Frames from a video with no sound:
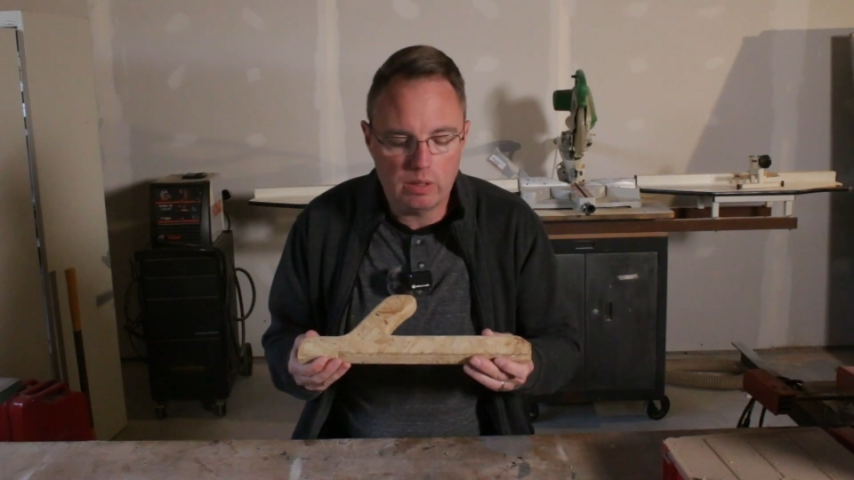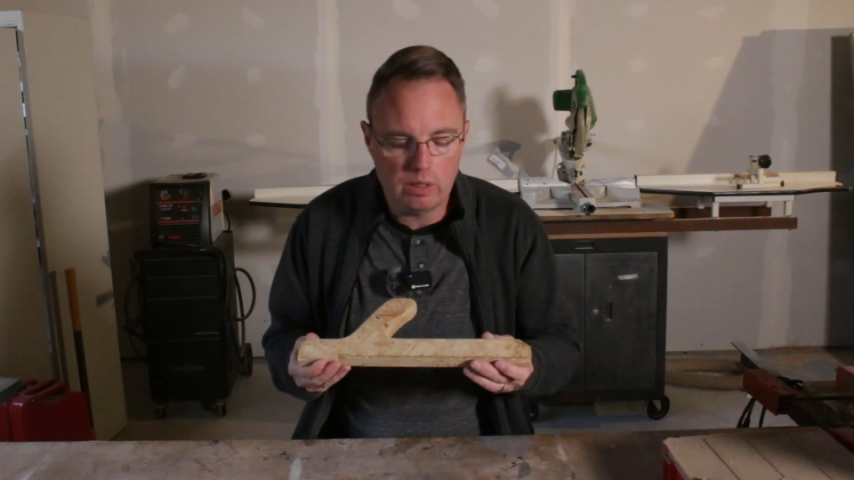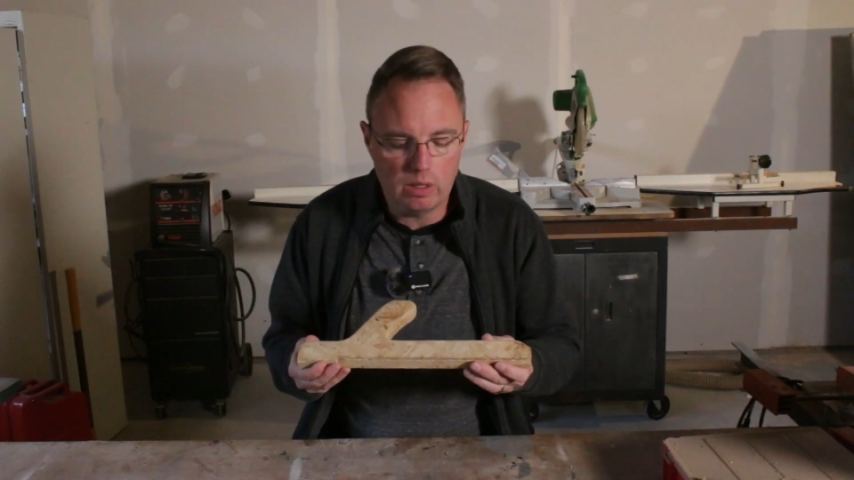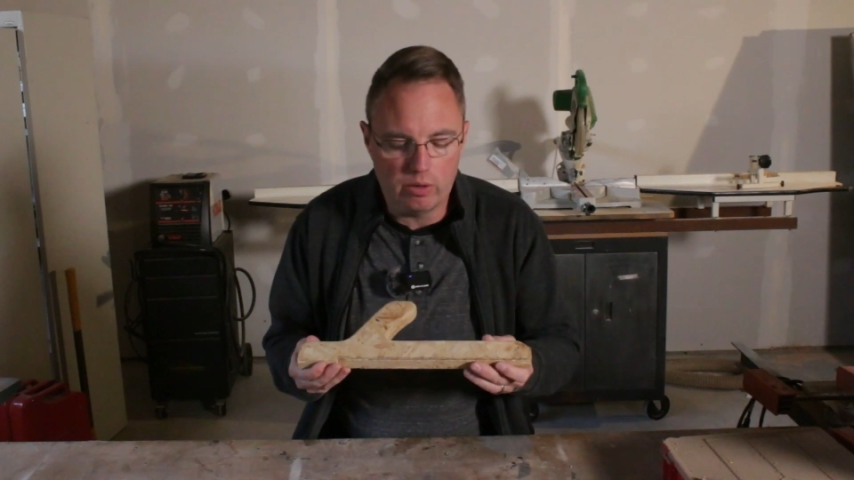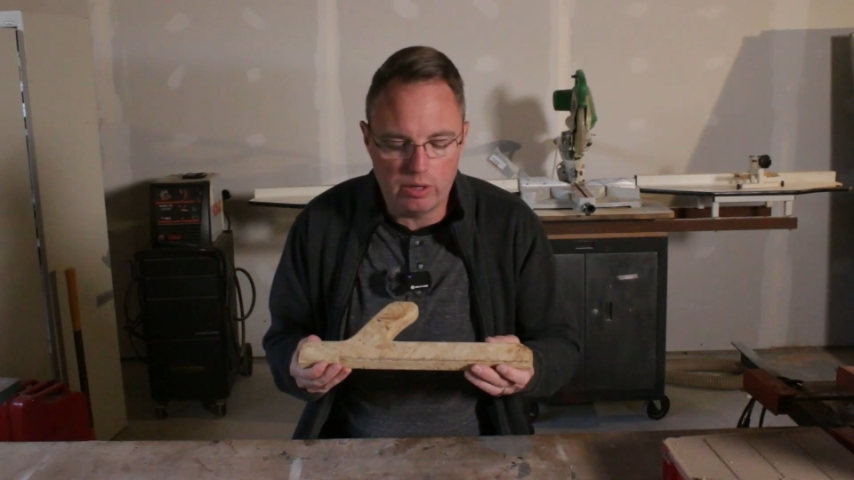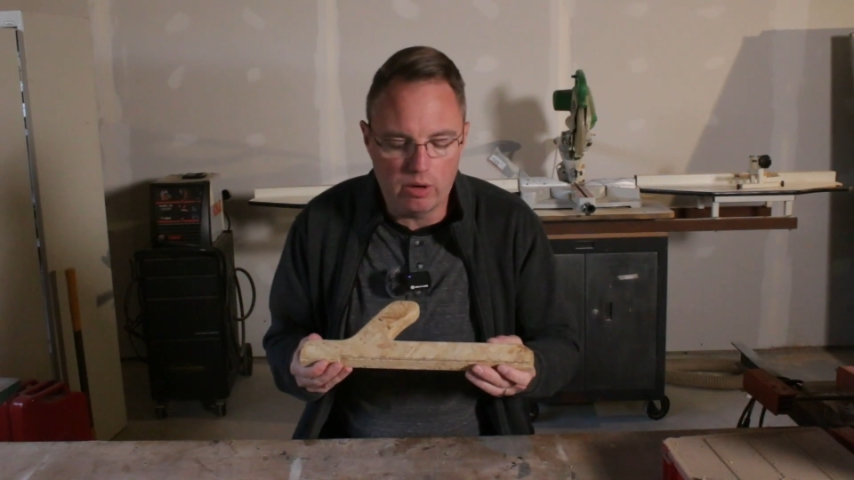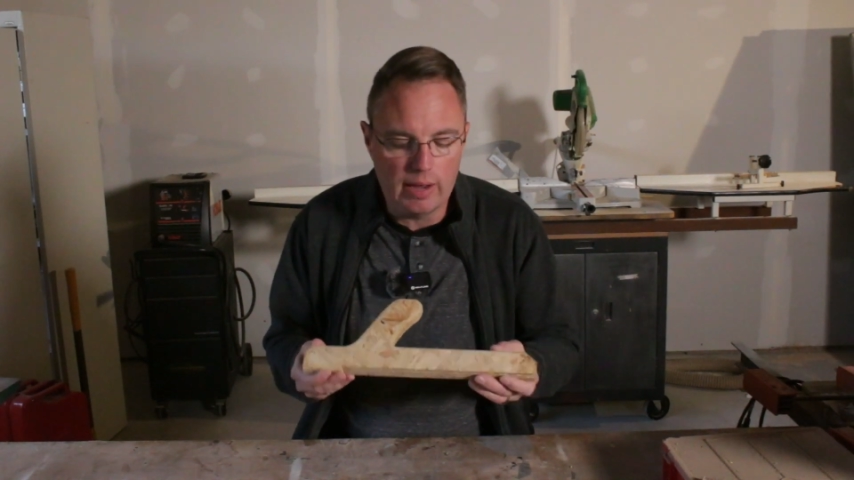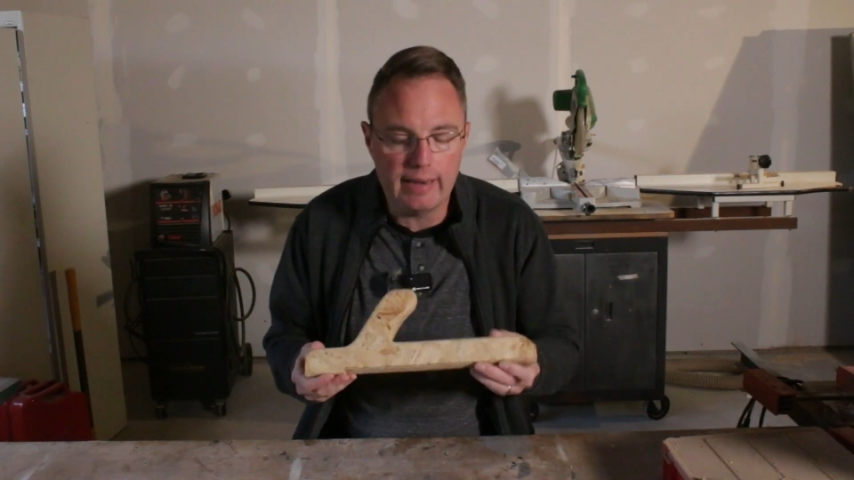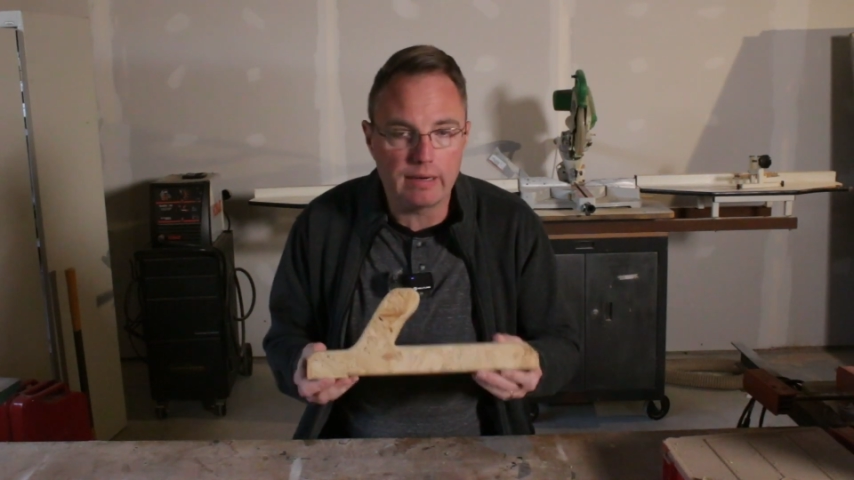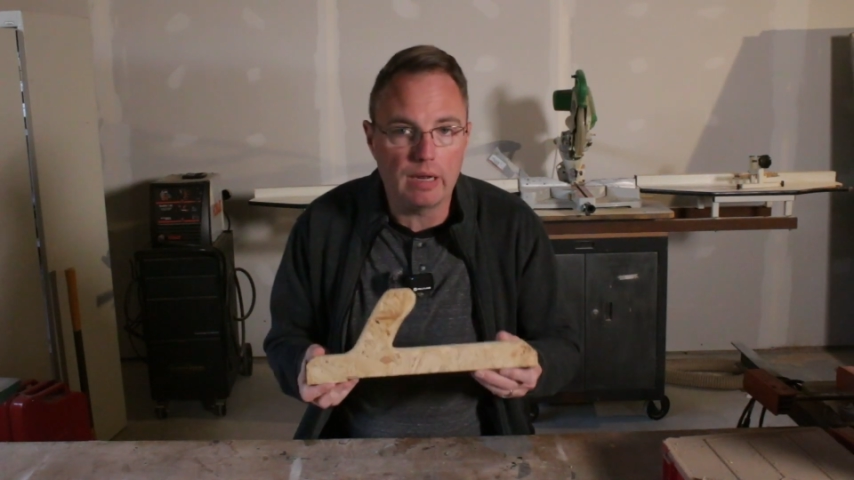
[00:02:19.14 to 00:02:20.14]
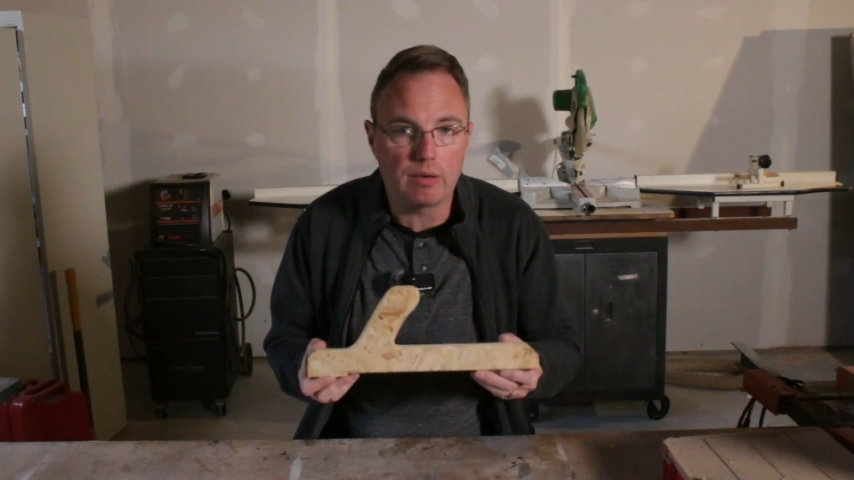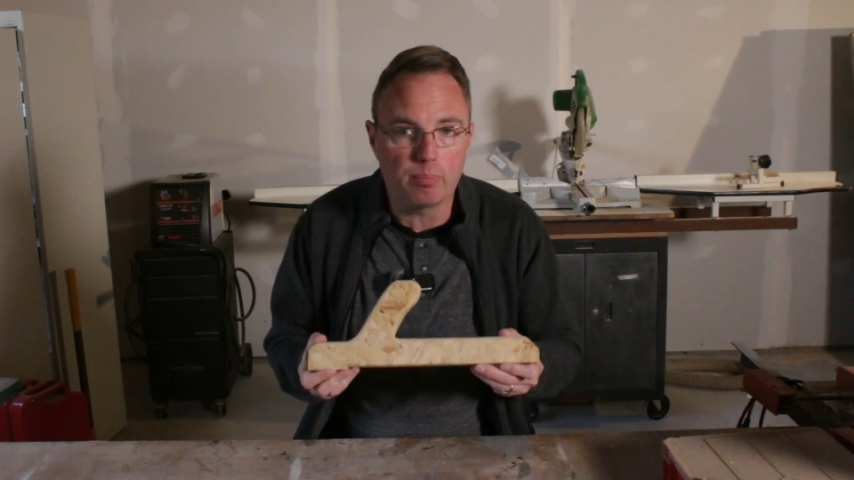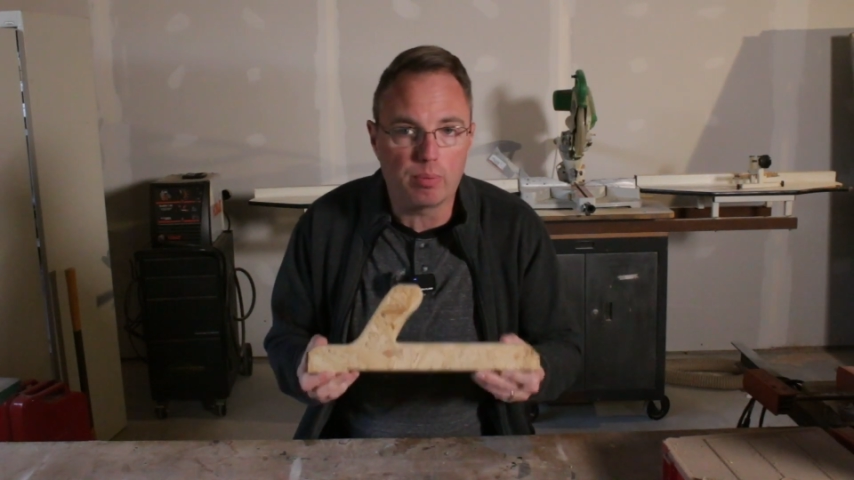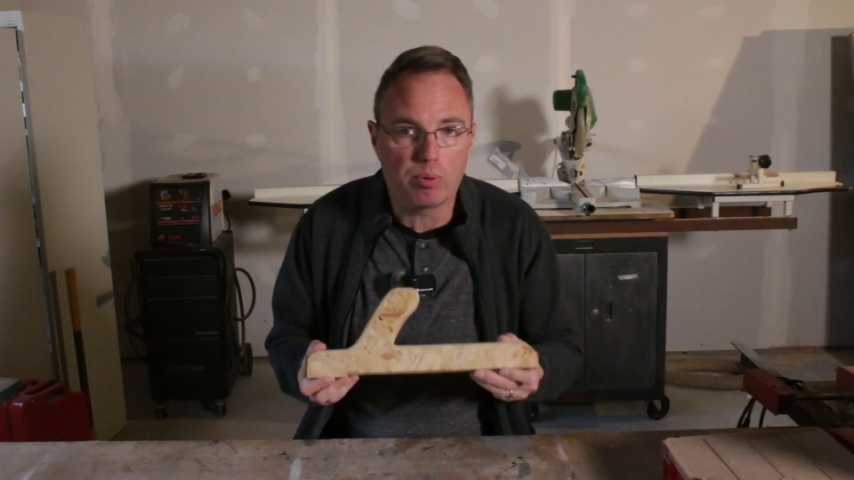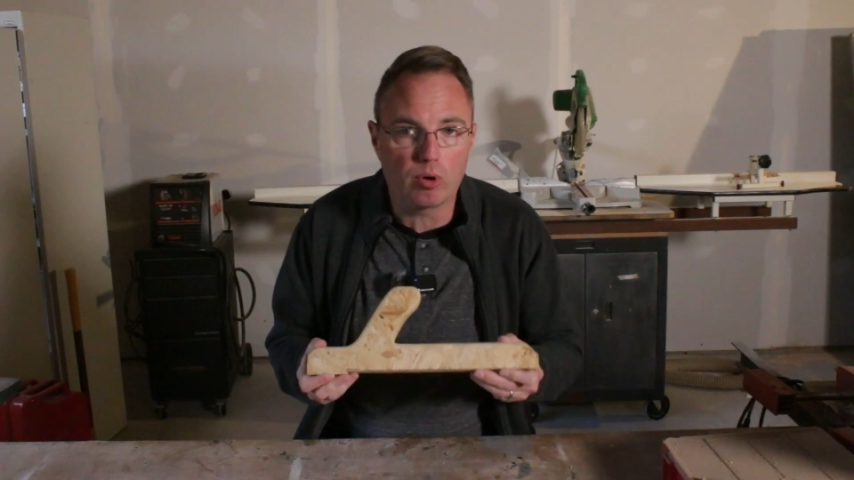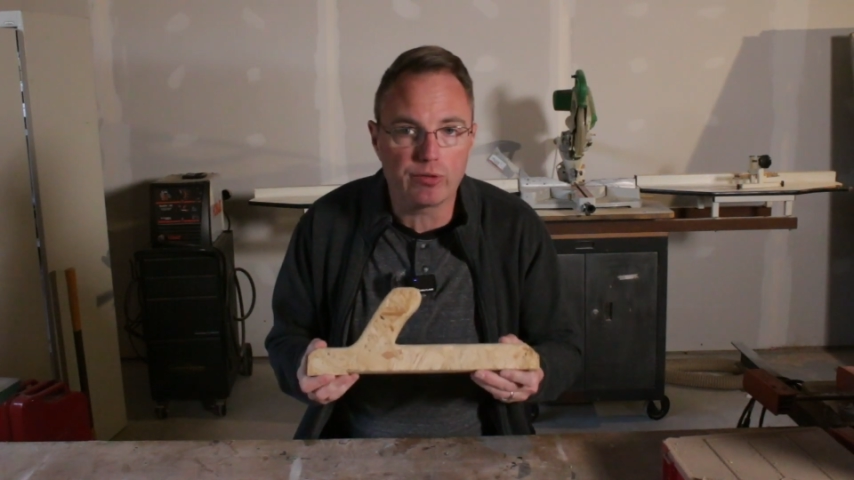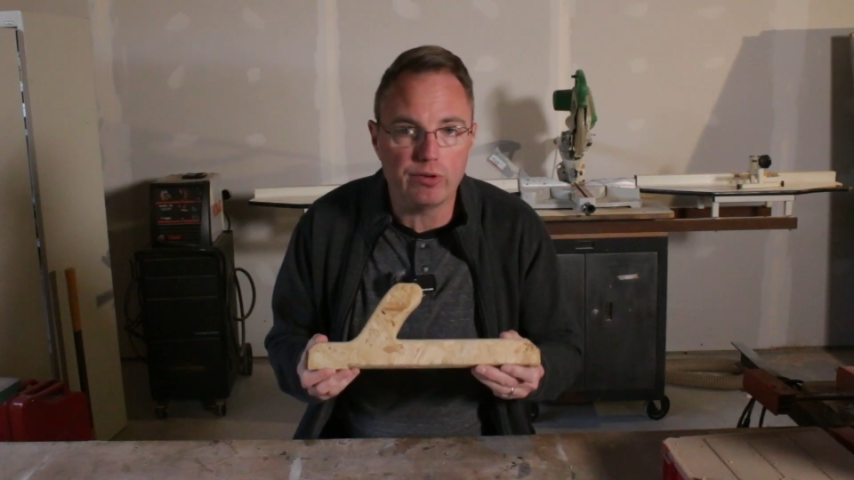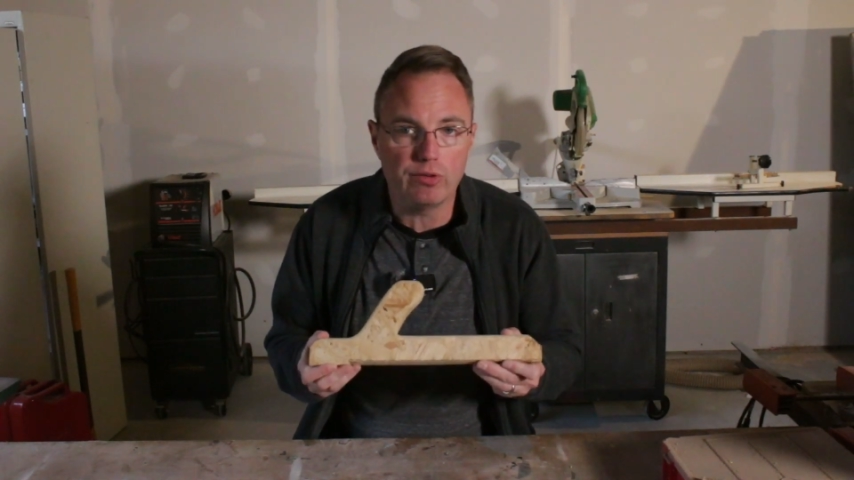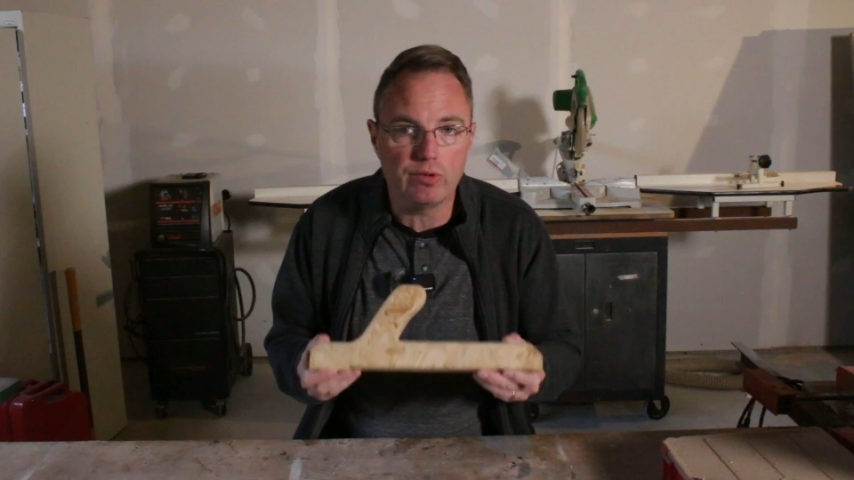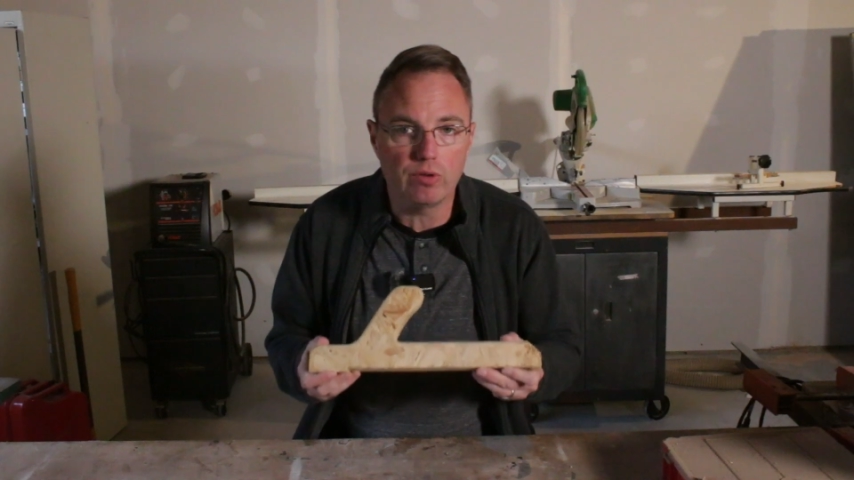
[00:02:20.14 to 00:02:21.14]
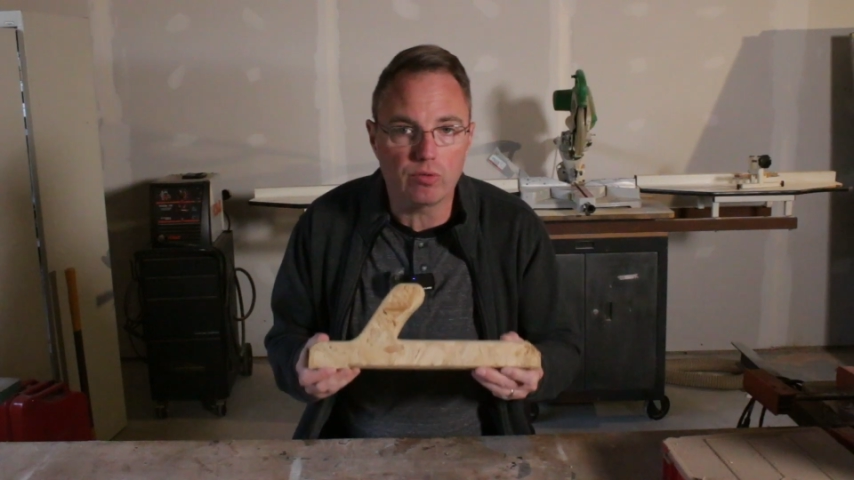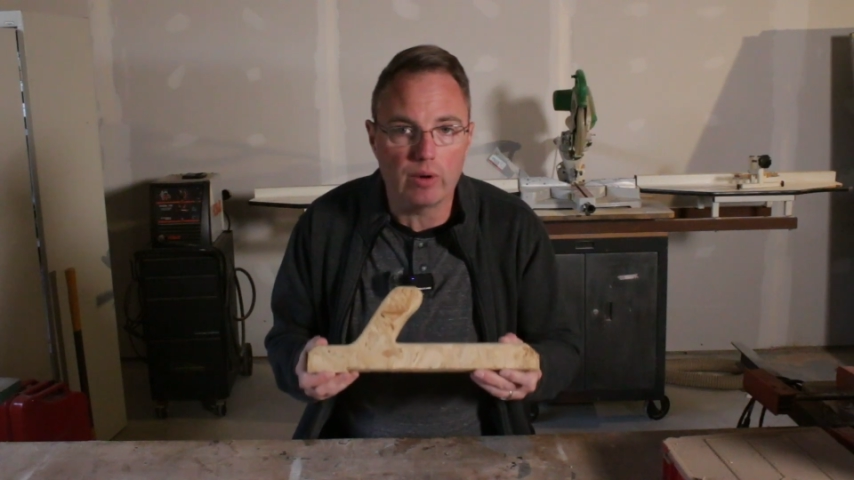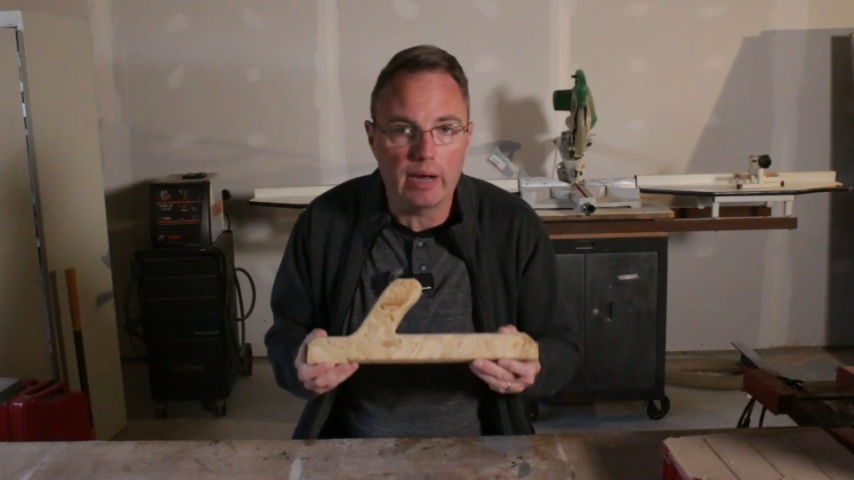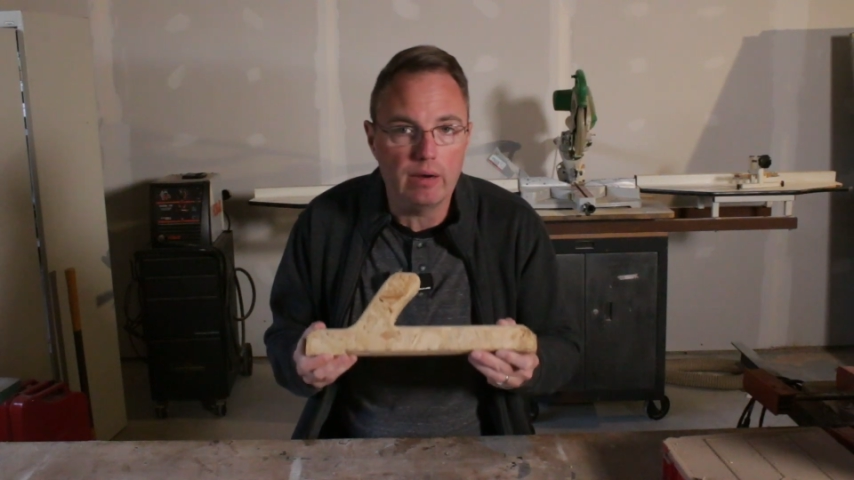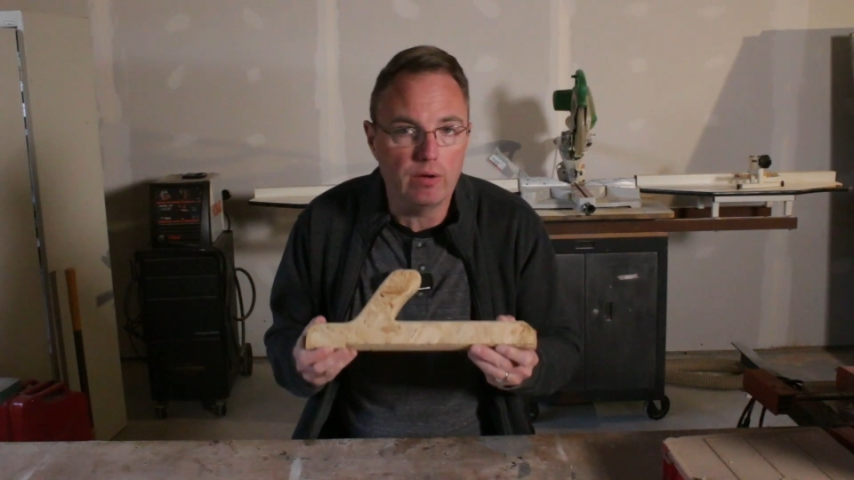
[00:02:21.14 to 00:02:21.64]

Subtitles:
you don't have to get the proportions just right,